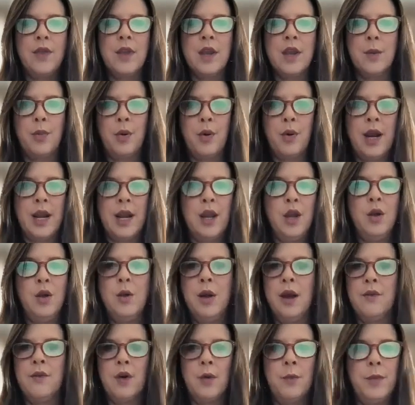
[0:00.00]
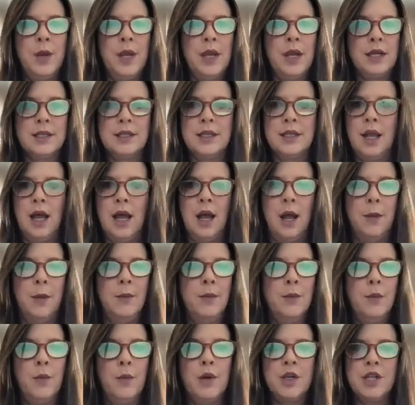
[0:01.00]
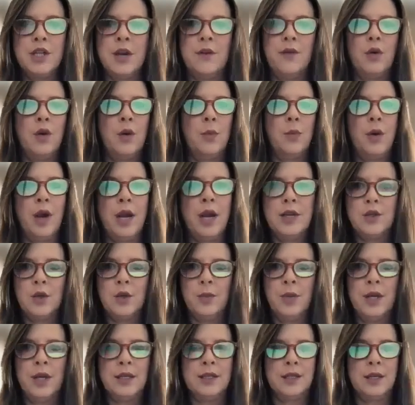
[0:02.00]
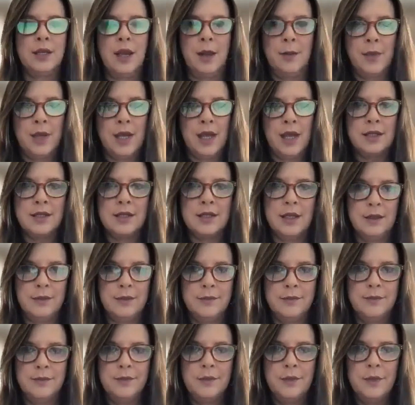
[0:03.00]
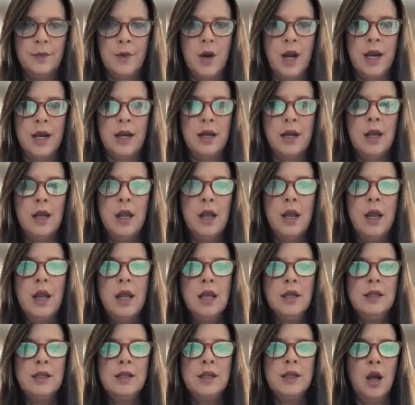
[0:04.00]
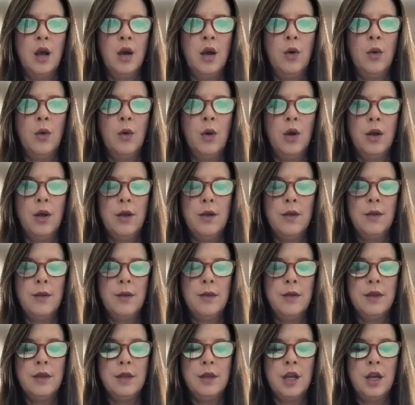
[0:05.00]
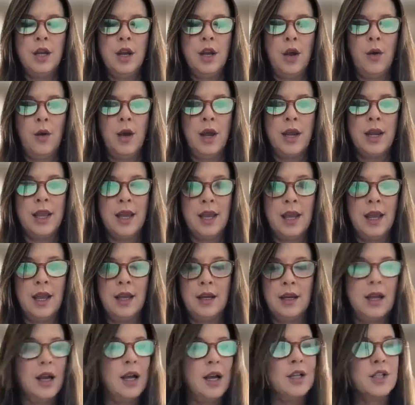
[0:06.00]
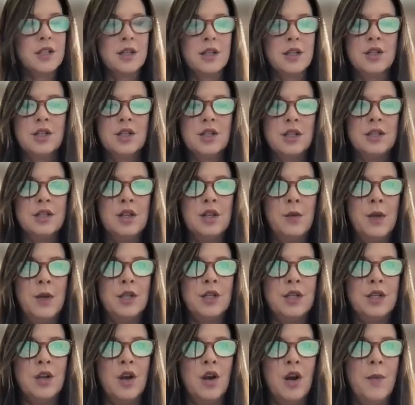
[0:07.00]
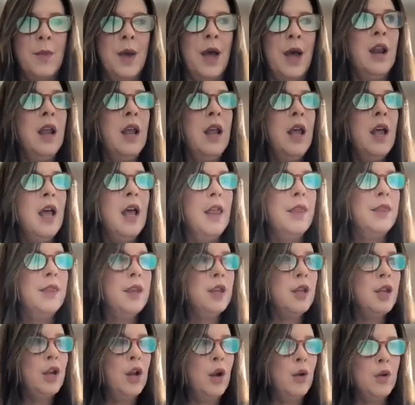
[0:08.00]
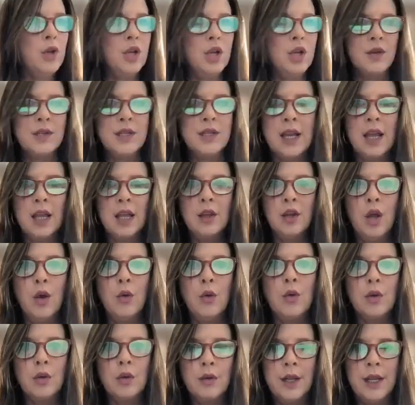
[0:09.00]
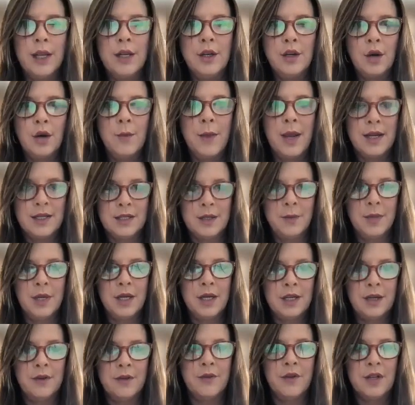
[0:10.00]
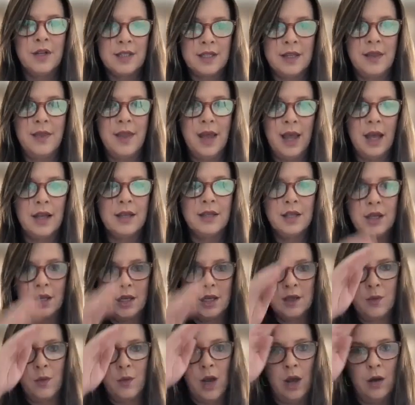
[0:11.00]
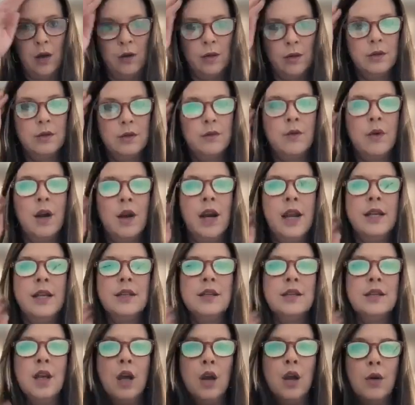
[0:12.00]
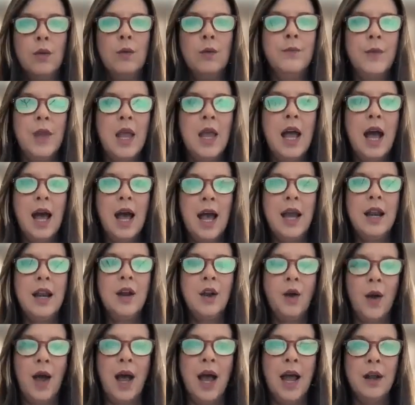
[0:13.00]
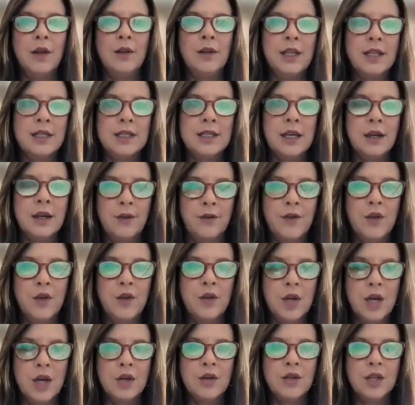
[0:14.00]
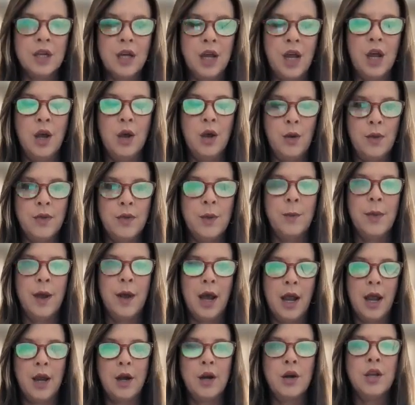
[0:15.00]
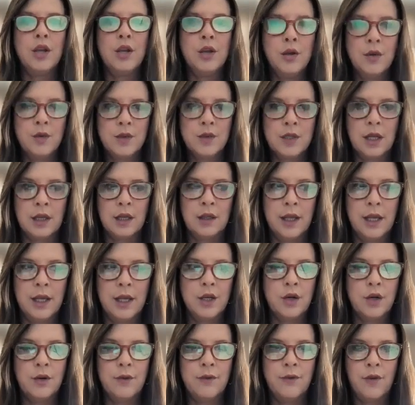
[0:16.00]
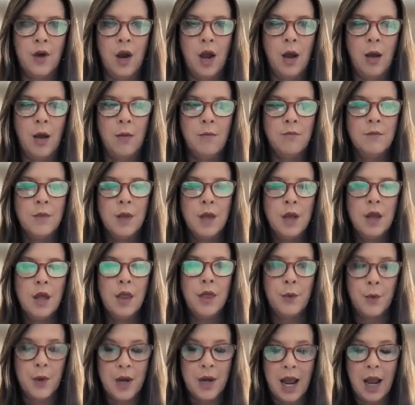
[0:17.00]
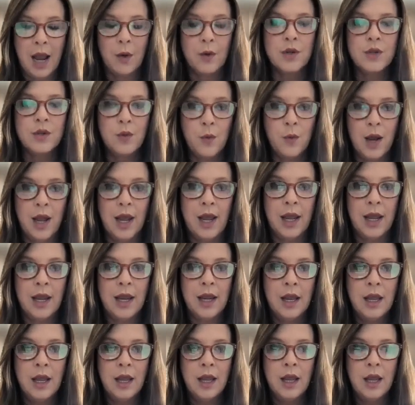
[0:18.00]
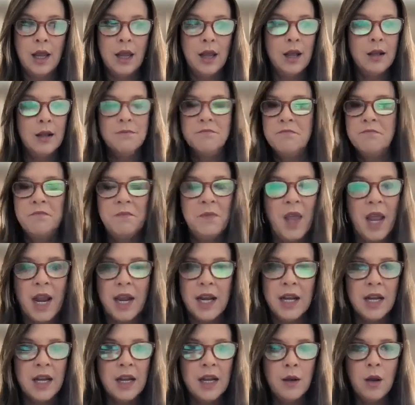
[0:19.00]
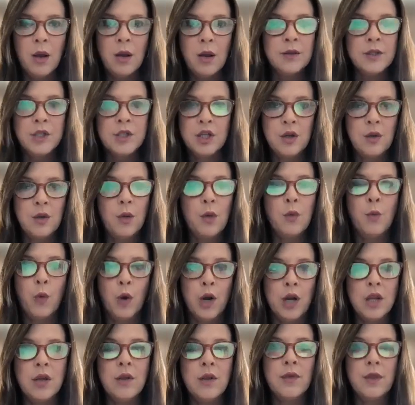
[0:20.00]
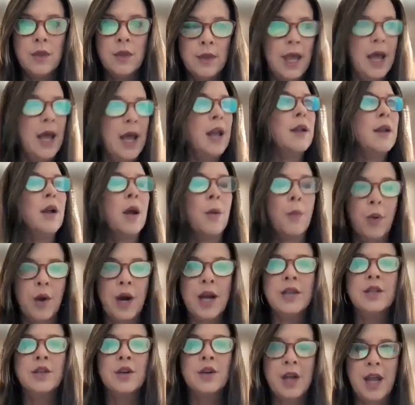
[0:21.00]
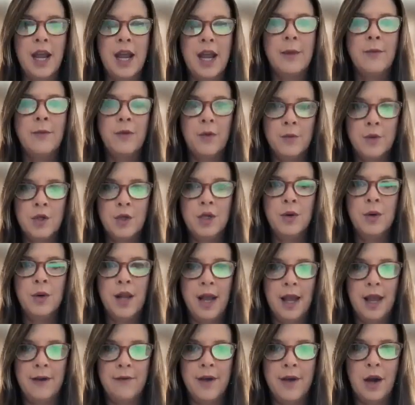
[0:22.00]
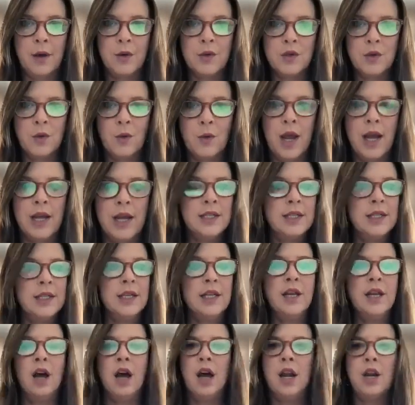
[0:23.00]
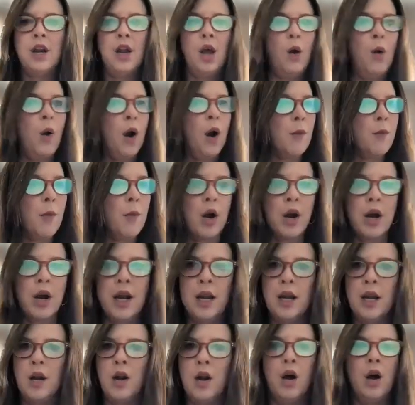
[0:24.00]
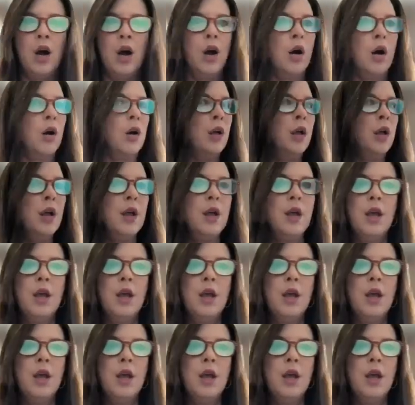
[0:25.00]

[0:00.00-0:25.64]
then whoever picks it up, whichever appraiser picks it up gets it. Right. So, again, gosh, there's just so much to talk about. Using a local lender makes a big difference in that as well. Right. So I had an Ohio listing a few years ago, and the buyer used a lender from 3 hours away. They didn't that appraiser came from 2.5 hours away, did not know our market at all,